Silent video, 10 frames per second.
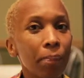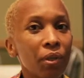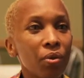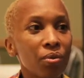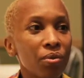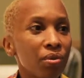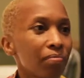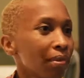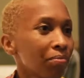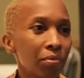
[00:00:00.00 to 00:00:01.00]

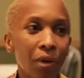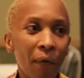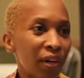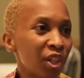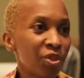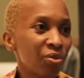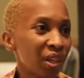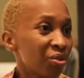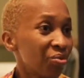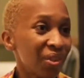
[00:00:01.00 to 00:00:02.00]
because our issues
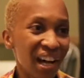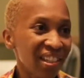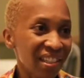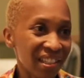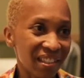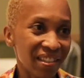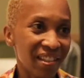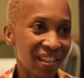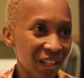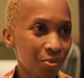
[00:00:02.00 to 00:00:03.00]
are to do with access,
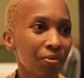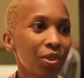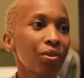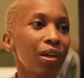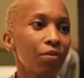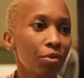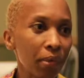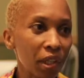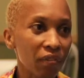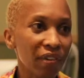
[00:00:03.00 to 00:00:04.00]
and that's why we don't have so
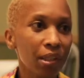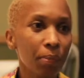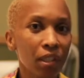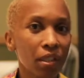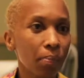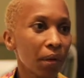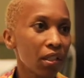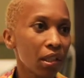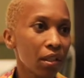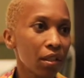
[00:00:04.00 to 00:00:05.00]
many of us
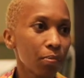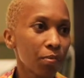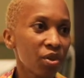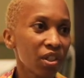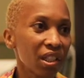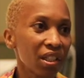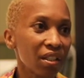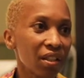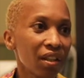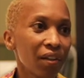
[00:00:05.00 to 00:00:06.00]
participating in these
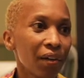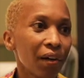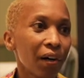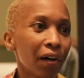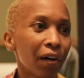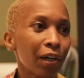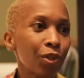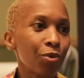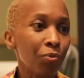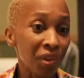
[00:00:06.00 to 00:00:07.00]
processes.
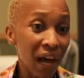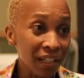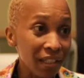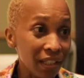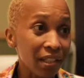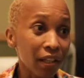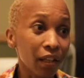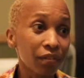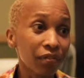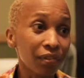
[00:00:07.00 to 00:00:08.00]
And so that in
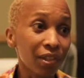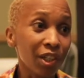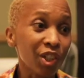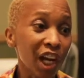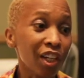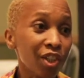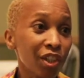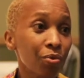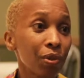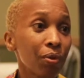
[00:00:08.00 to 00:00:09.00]
itself is a
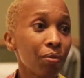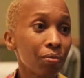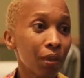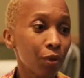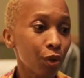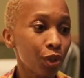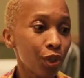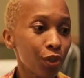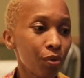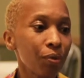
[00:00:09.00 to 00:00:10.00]
challenge that will
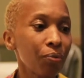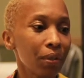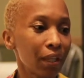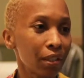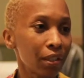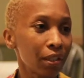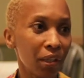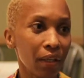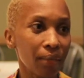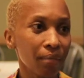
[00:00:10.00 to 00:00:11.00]
continue, that is
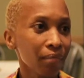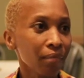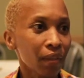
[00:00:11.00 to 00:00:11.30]
being